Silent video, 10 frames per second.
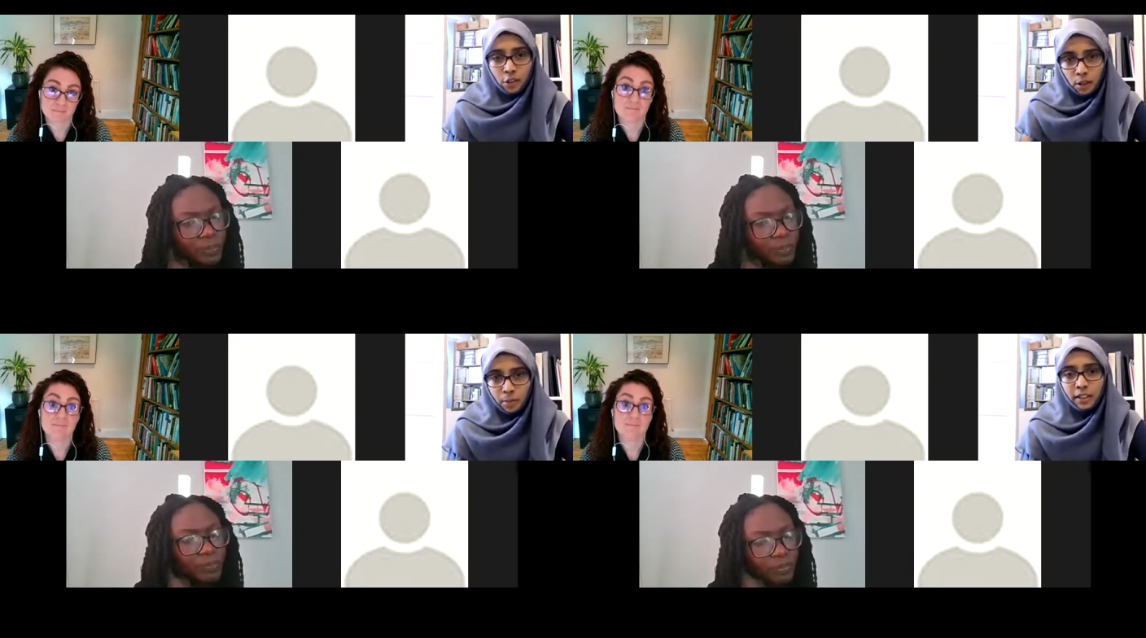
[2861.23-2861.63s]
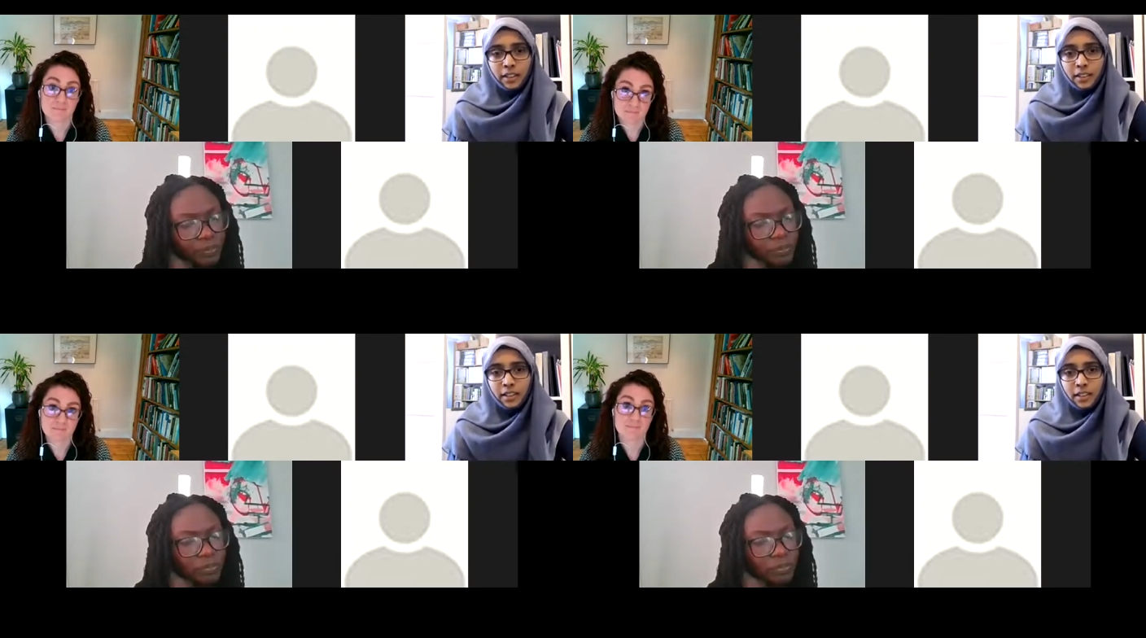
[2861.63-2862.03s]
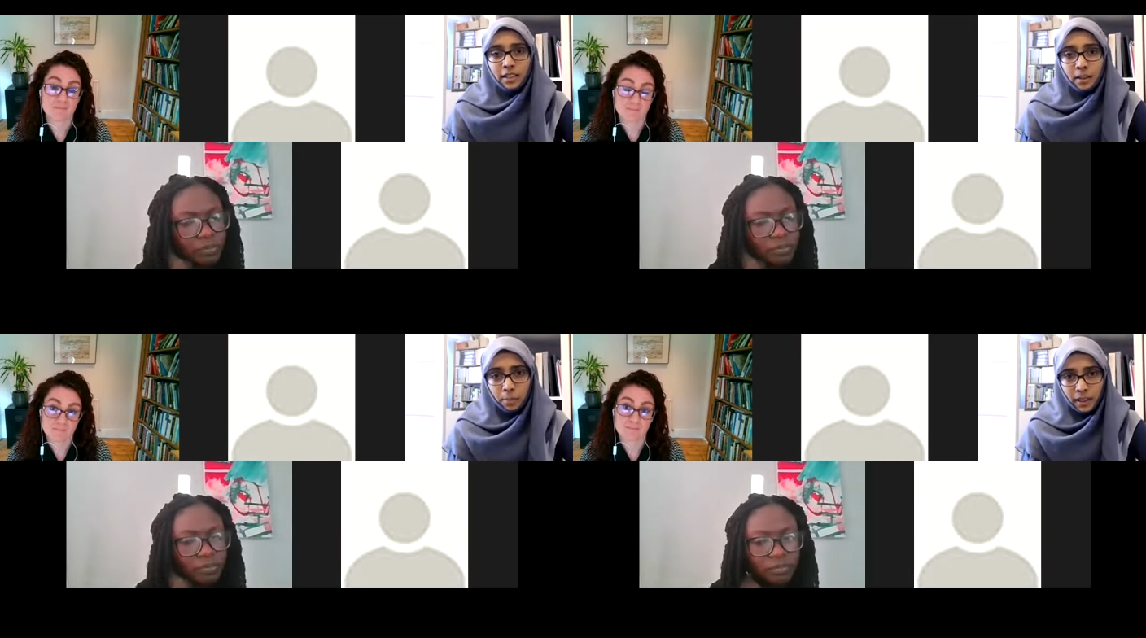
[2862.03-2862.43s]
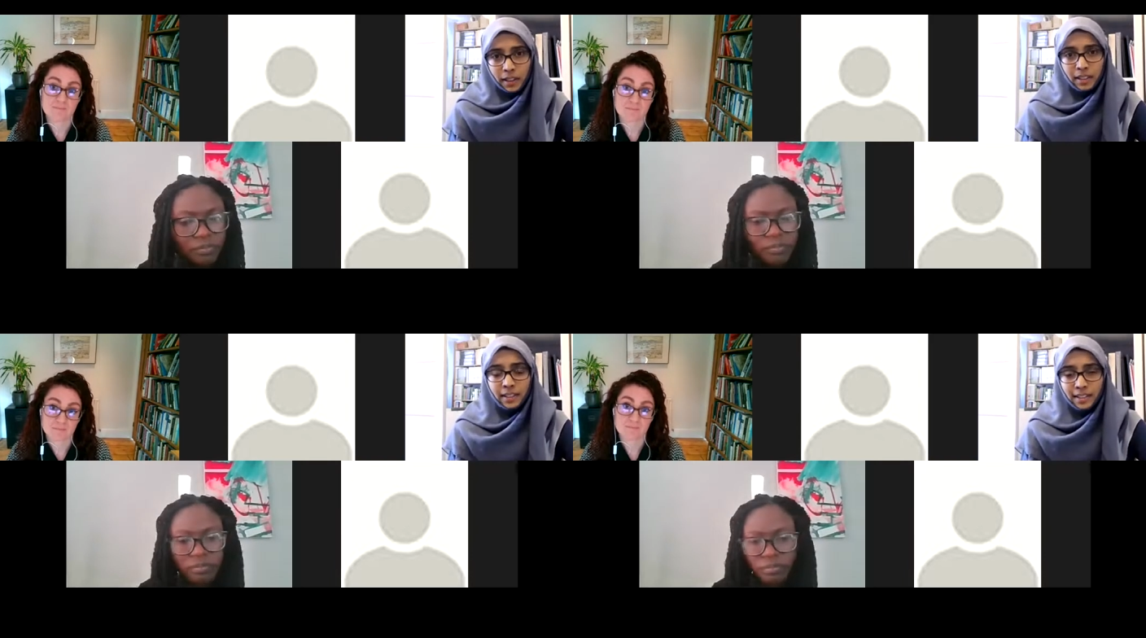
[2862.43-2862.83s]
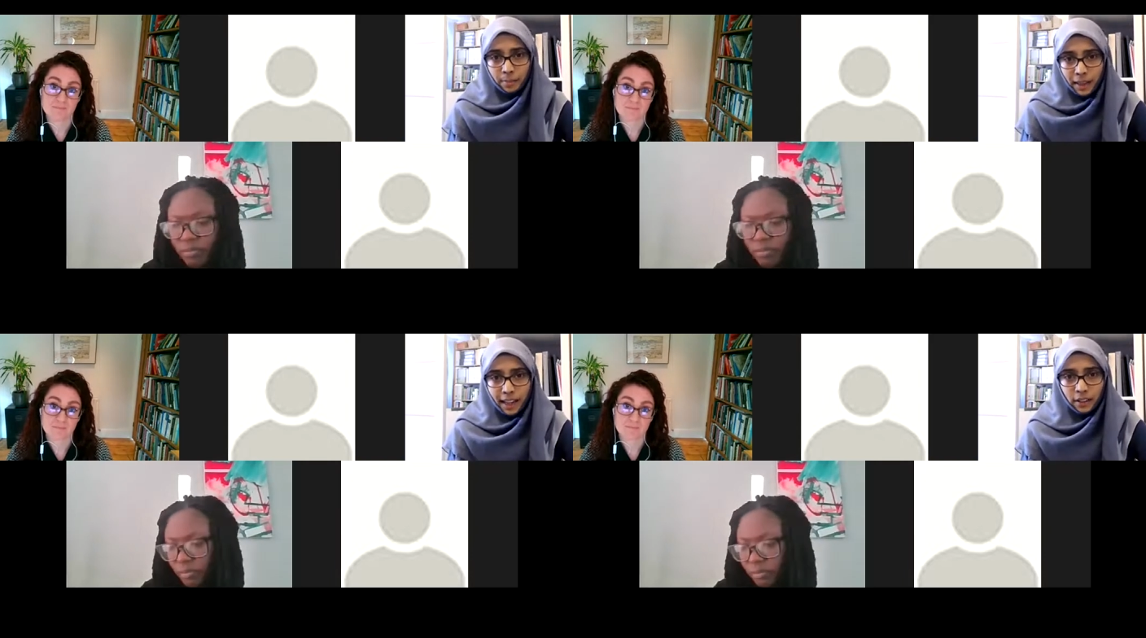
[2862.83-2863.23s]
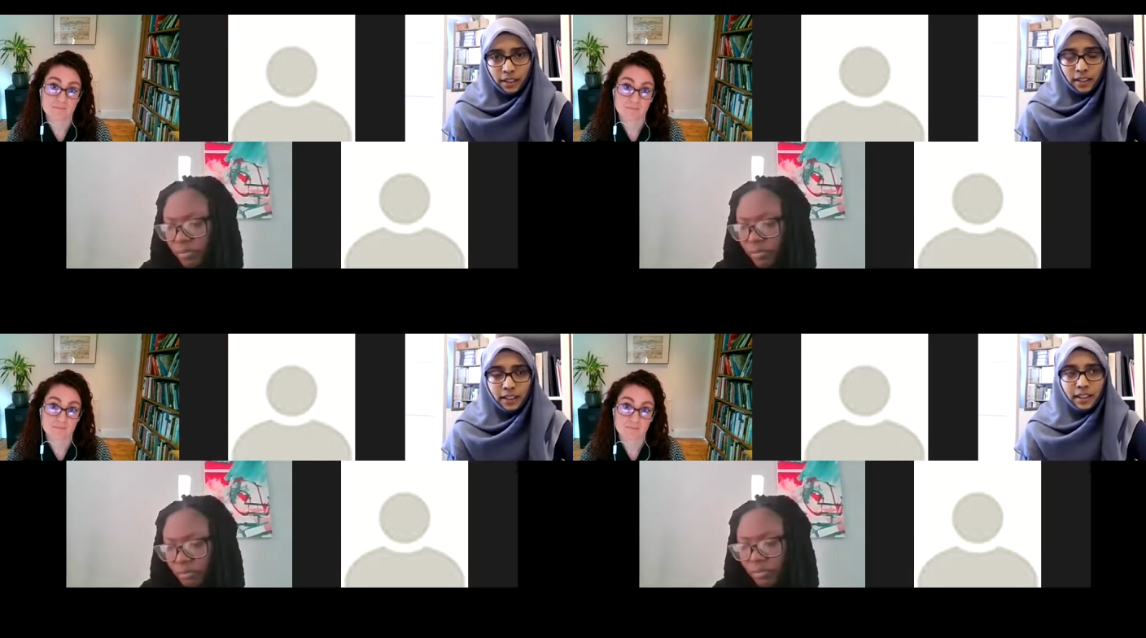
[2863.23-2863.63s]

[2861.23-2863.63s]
Speaker 1: dominant imperialist power